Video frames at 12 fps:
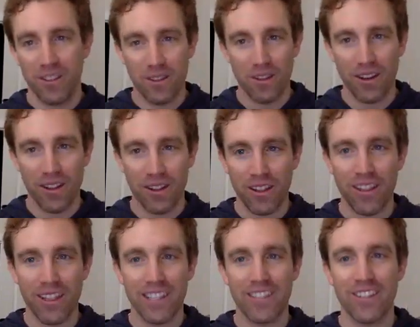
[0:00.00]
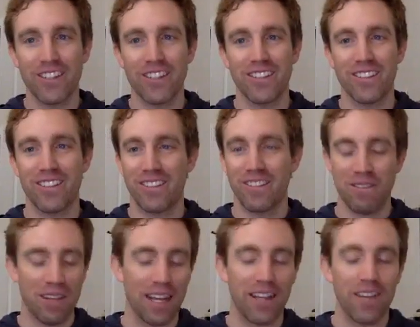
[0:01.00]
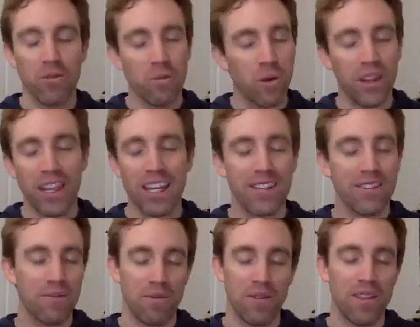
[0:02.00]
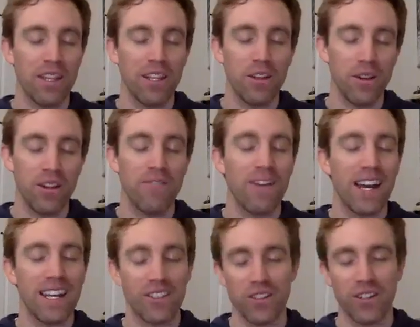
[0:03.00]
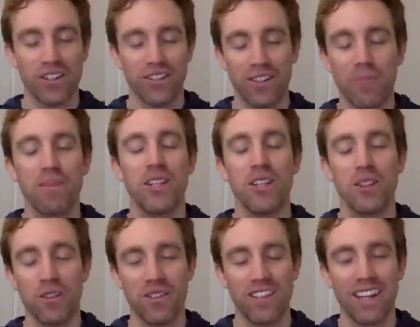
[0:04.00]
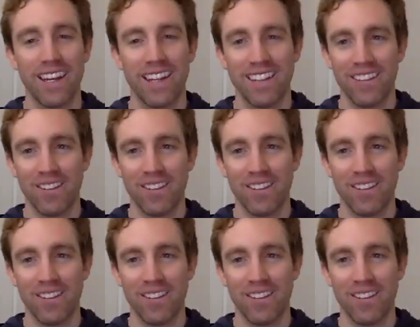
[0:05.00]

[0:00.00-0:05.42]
the listeners, like one last thing advice or something you would say.